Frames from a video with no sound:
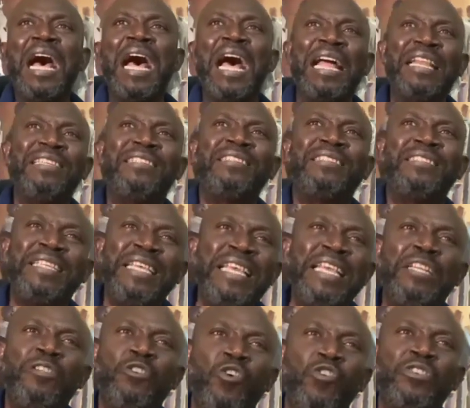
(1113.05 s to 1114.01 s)
and
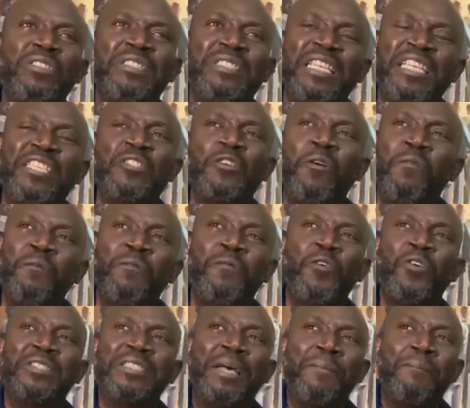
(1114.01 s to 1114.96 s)
see those
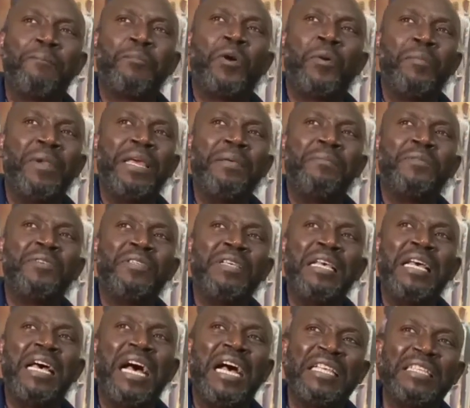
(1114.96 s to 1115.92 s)
discomforts and
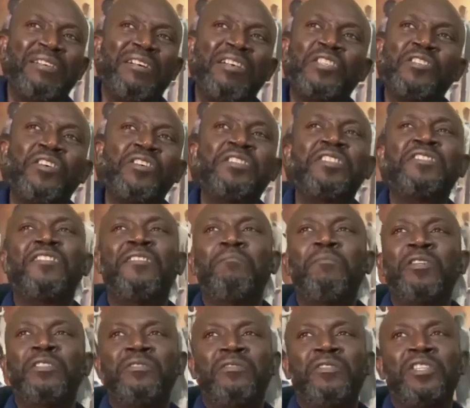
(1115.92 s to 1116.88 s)
problems as our sources
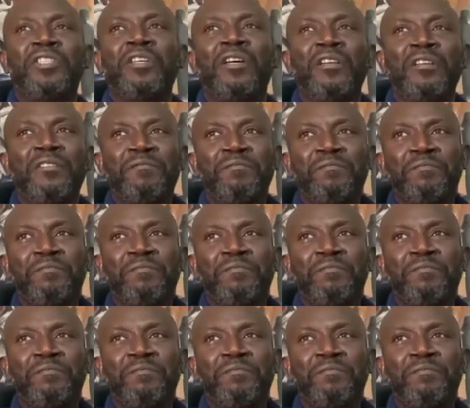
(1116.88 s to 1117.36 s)
of motivation.